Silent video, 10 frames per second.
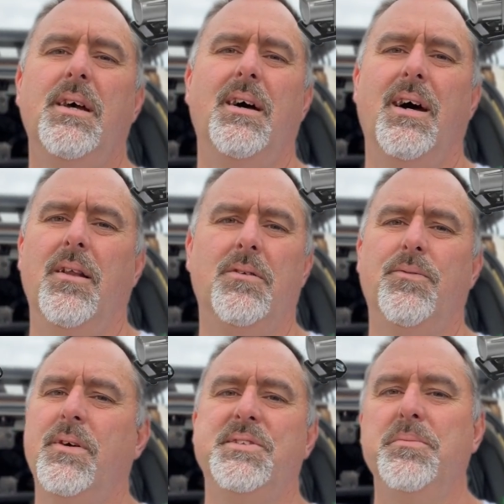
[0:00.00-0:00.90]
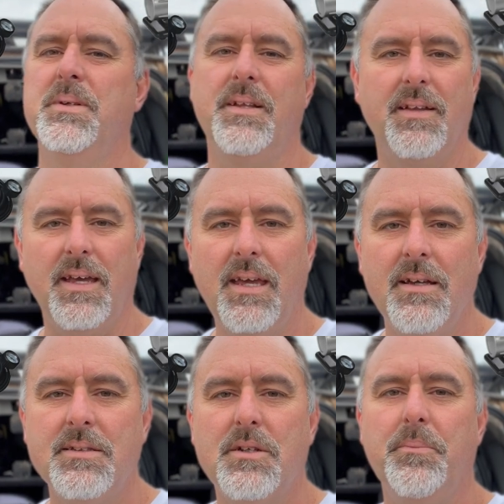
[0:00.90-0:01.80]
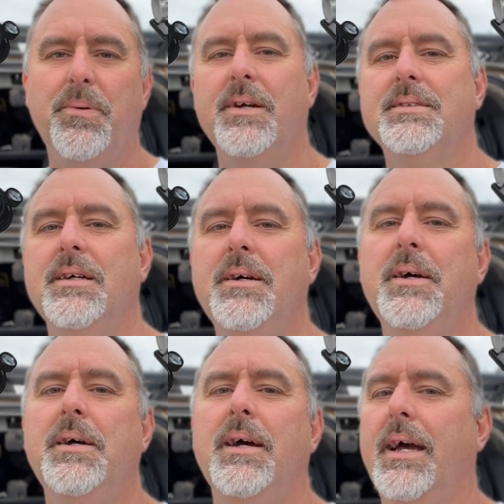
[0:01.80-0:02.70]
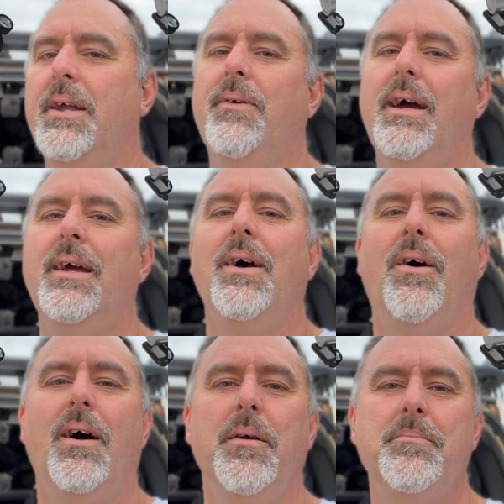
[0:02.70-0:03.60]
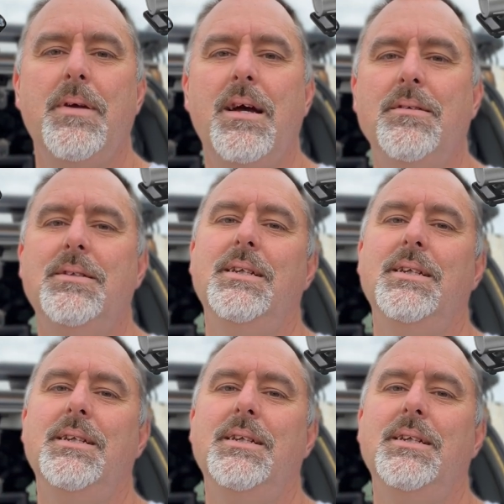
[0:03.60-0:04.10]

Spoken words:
Looks very similar to the King's compressor. Anyway, I mounted it